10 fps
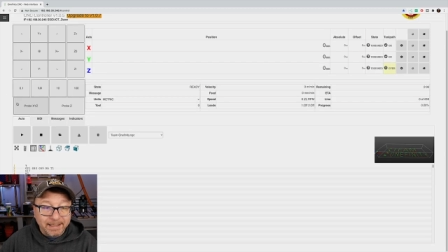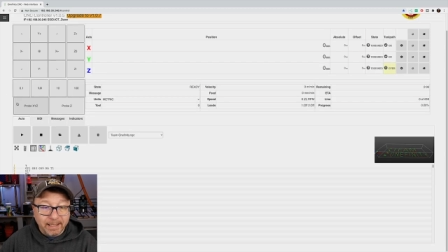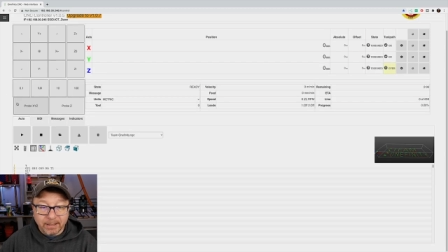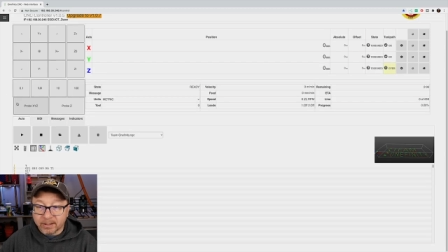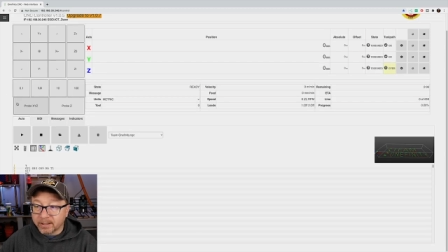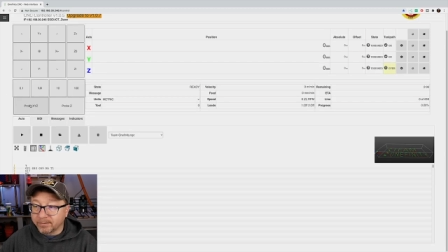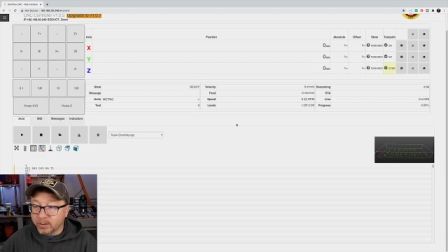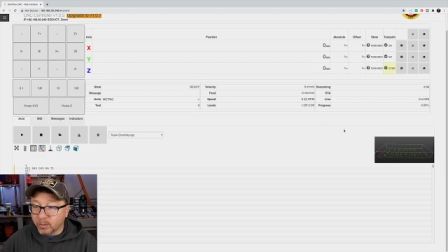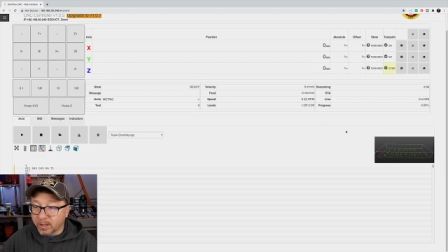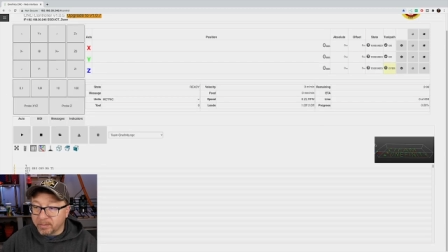icon if you
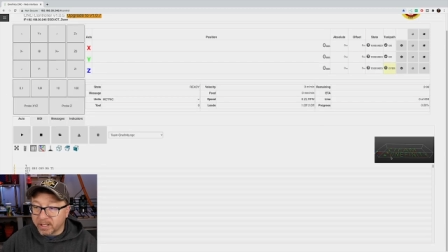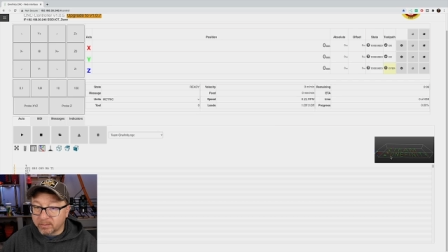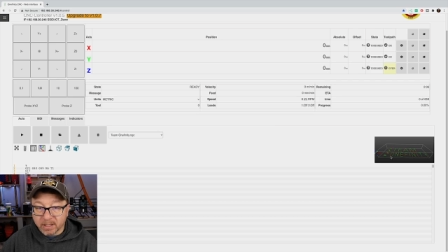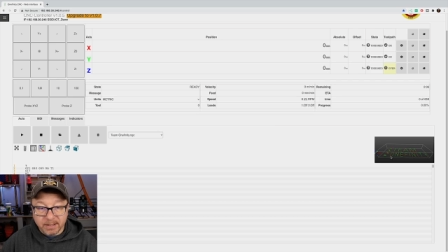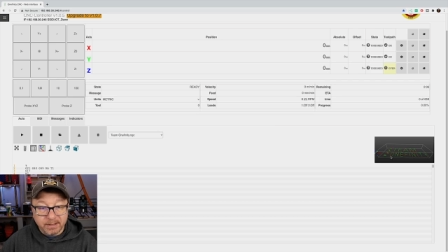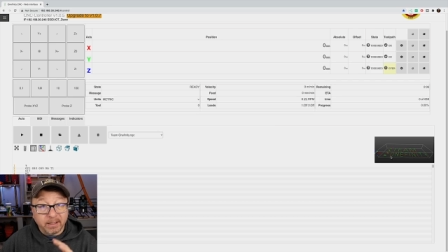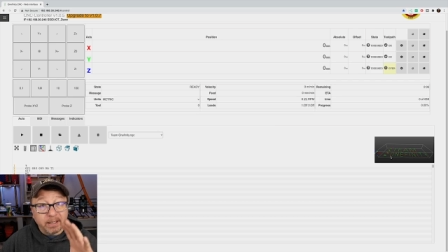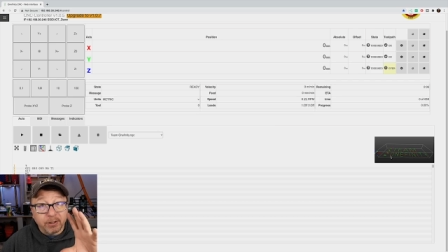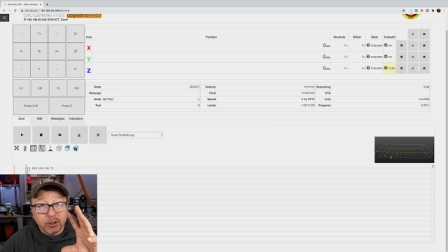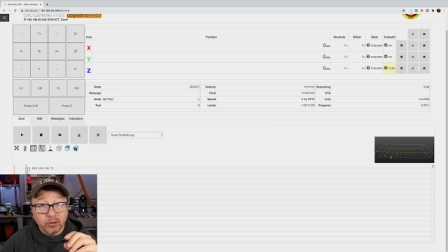want to minimize it
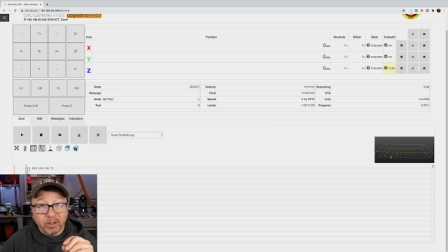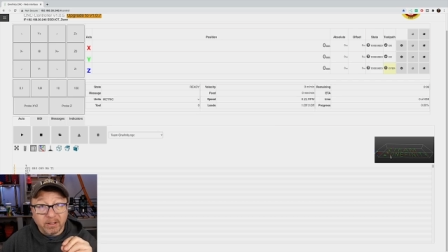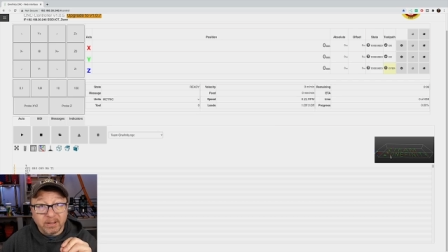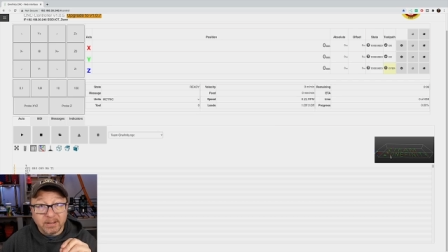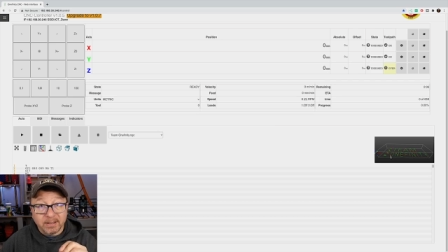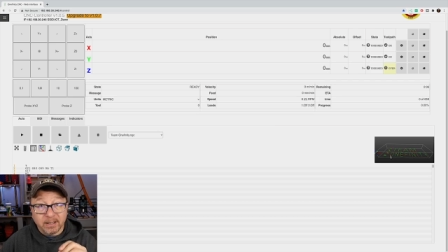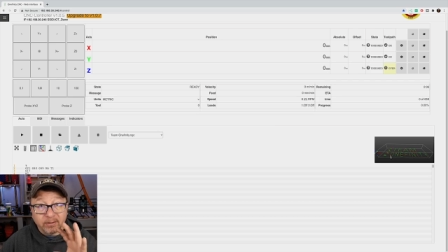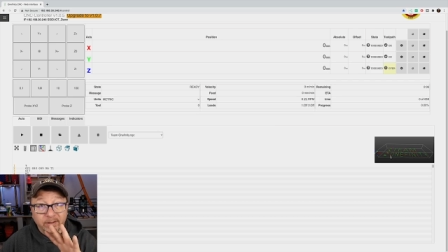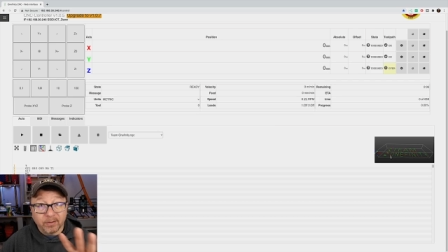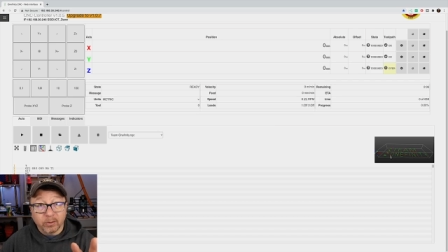and shrink this down
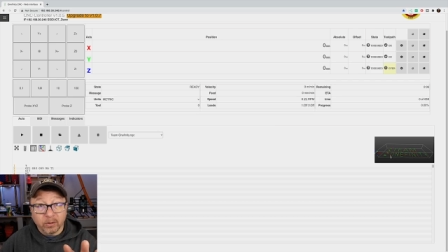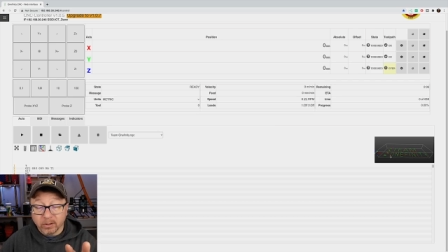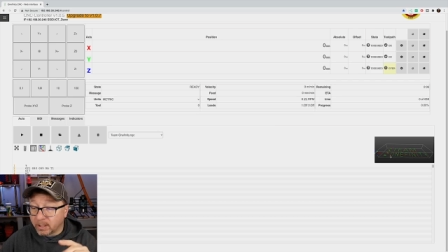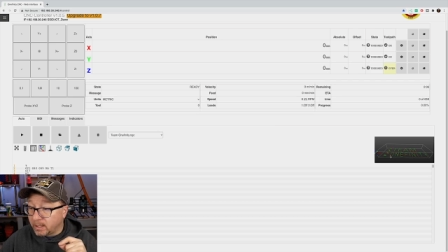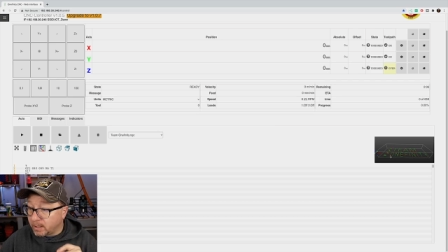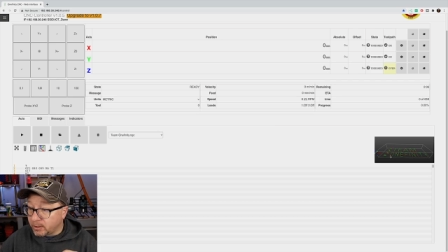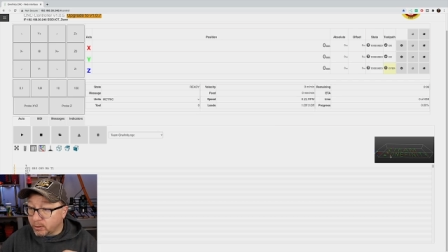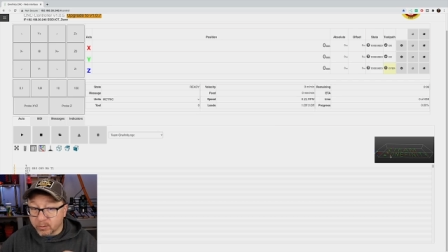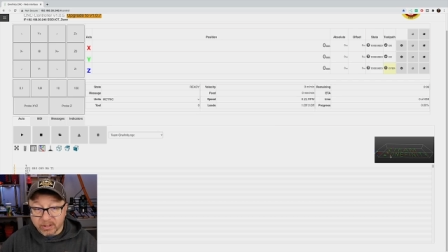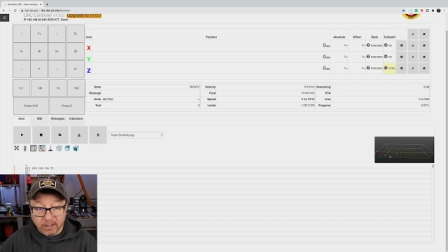if you're
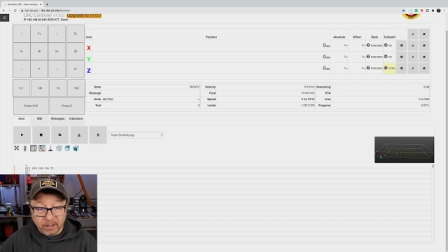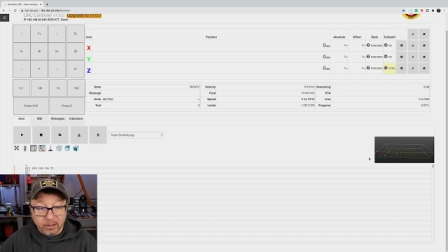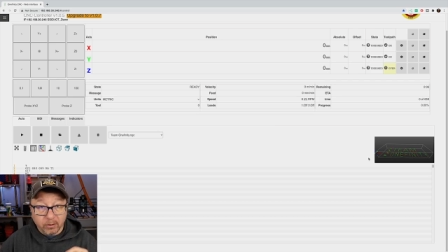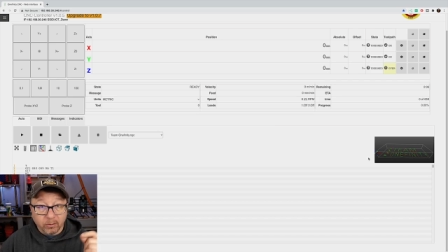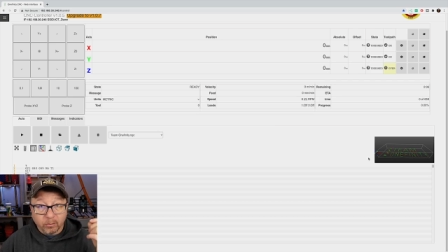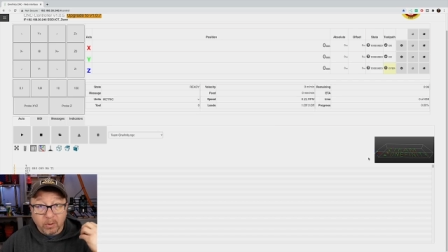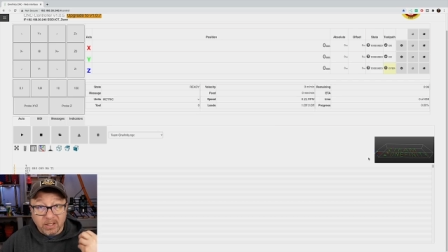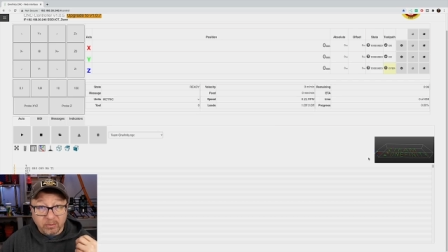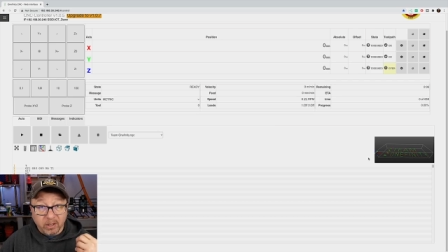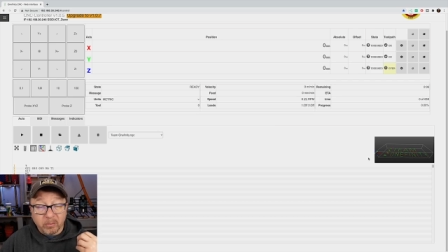using your
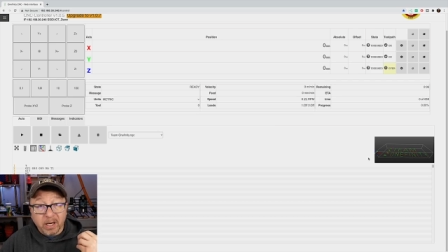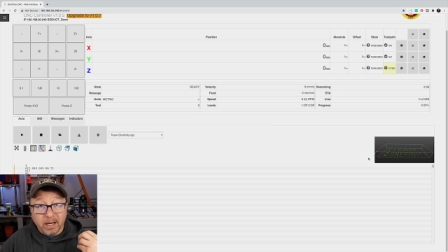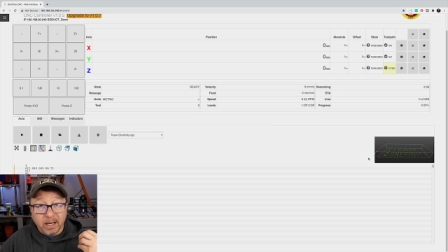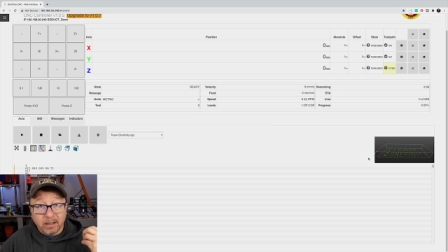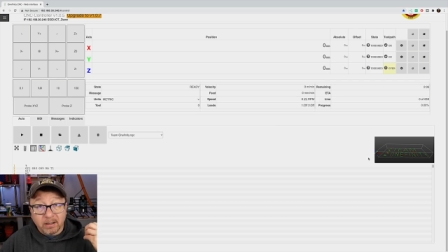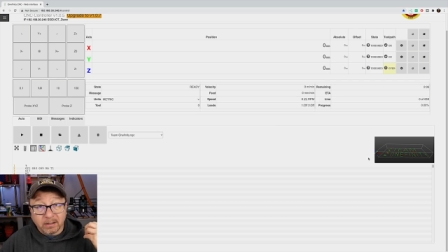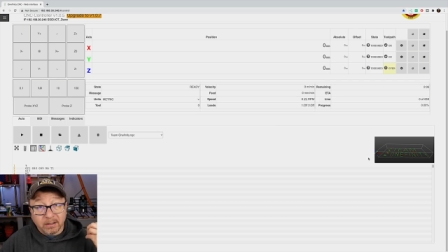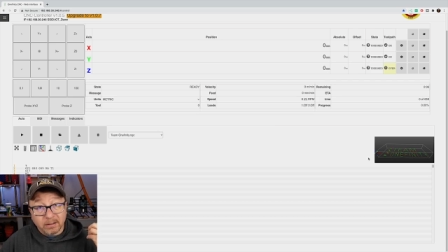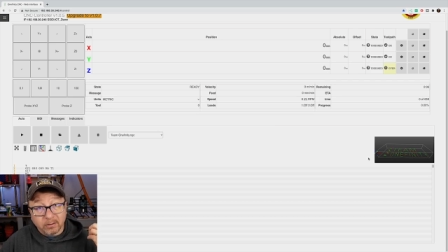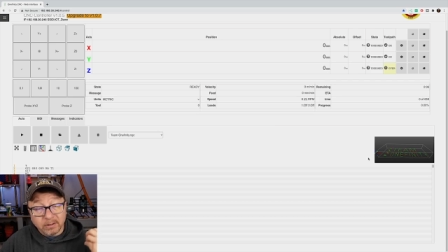Raspberry Pi on the
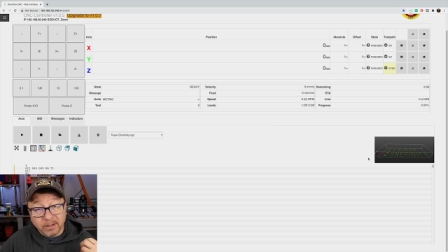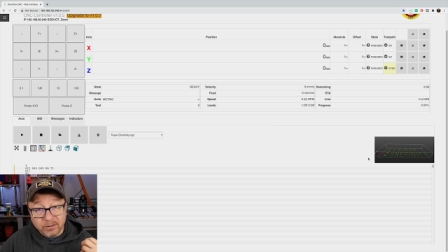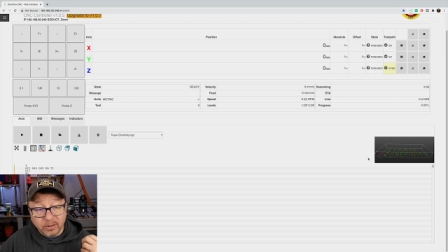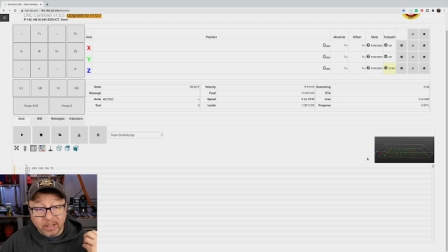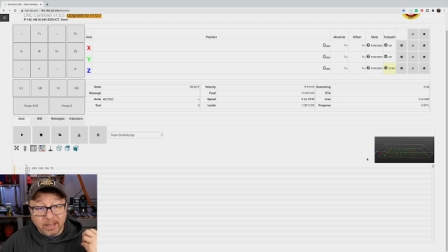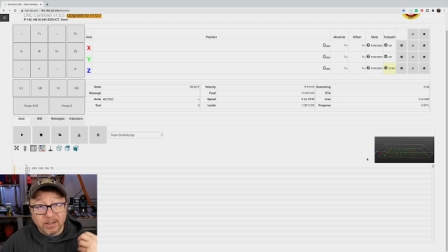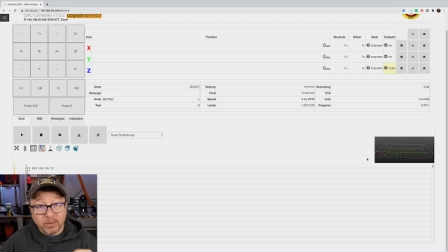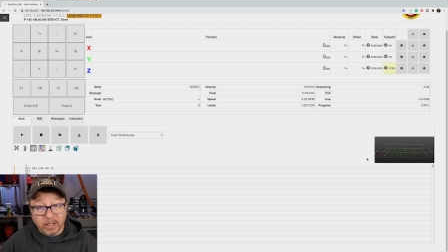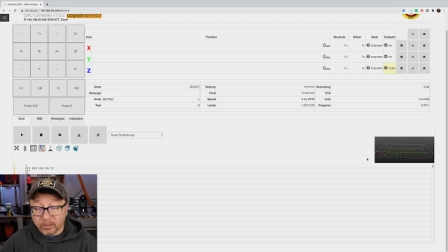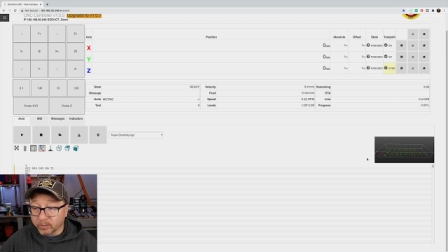little touchscreen, that's
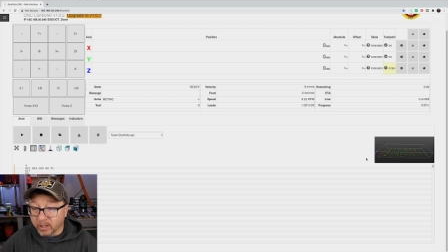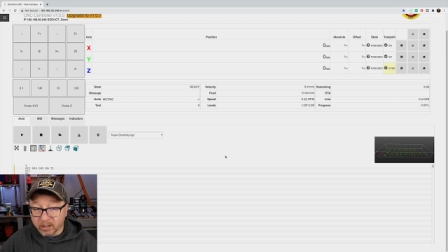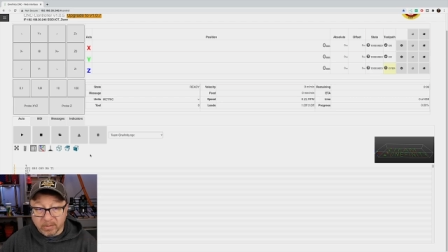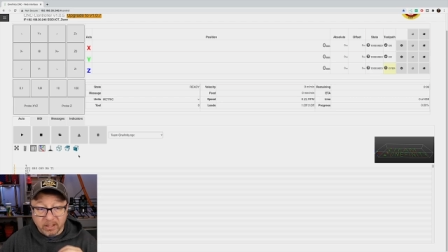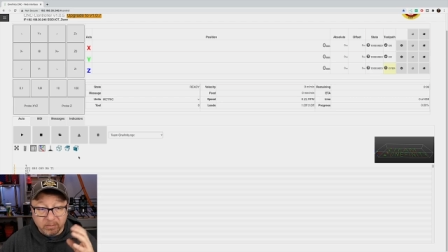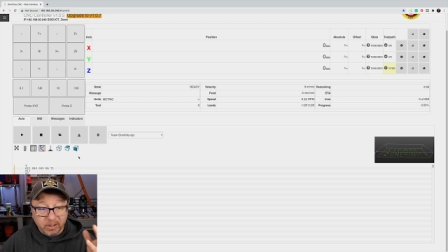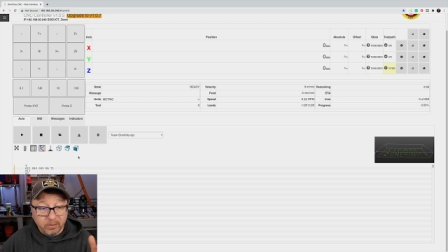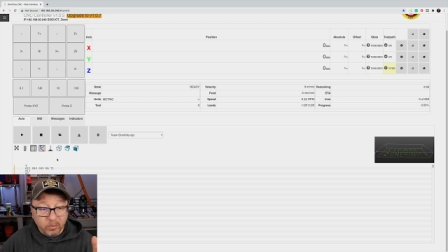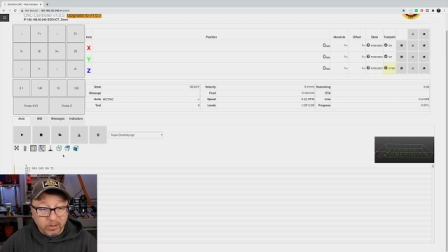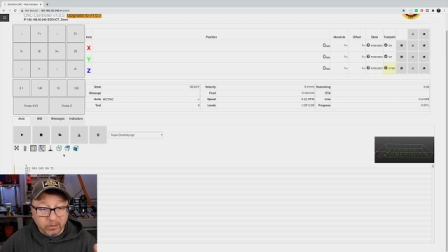what I would recommend. But
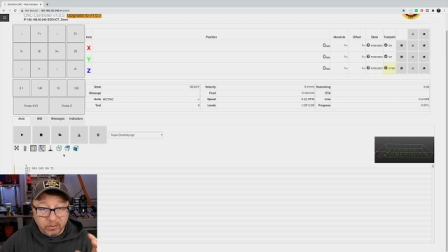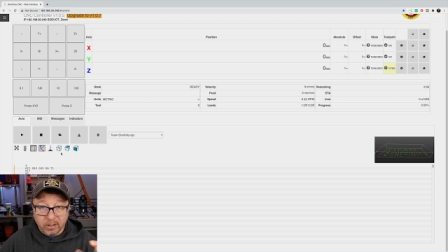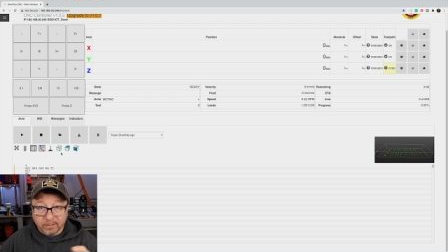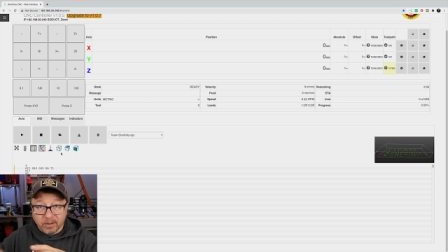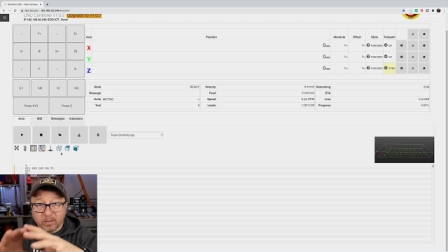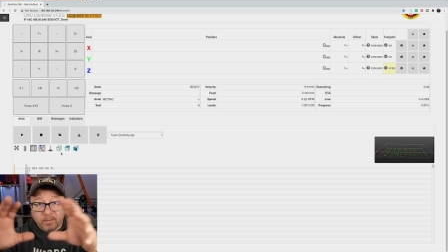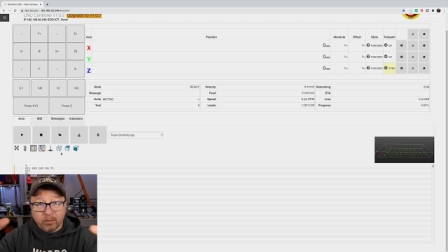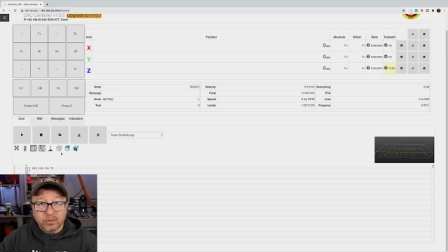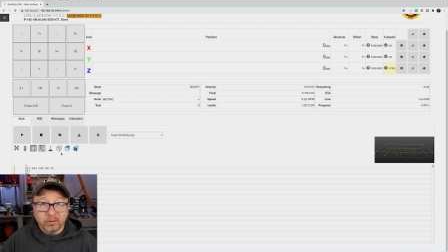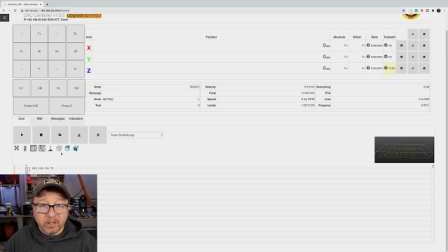when you have a full
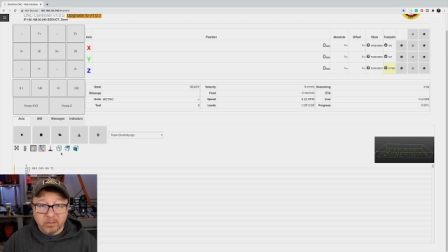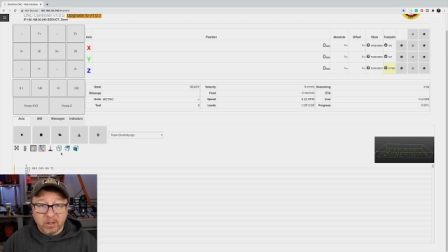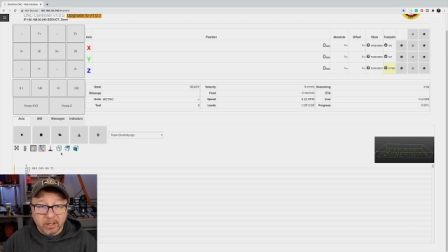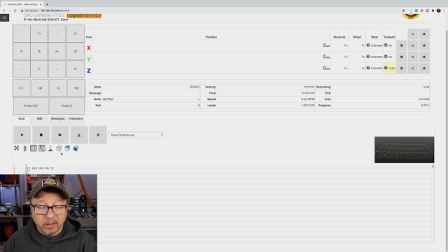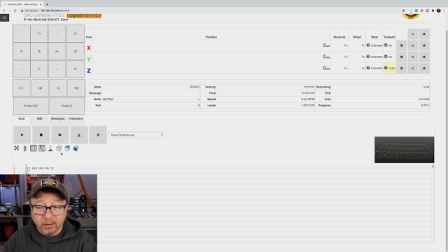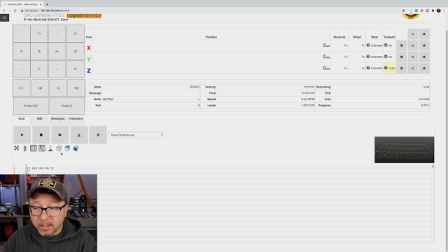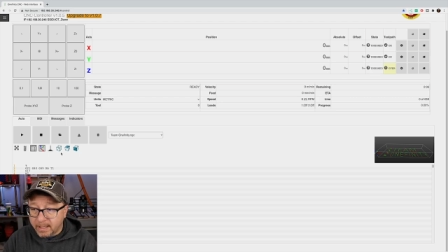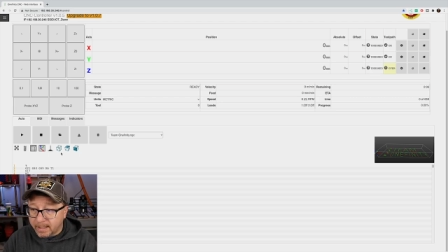screen monitor,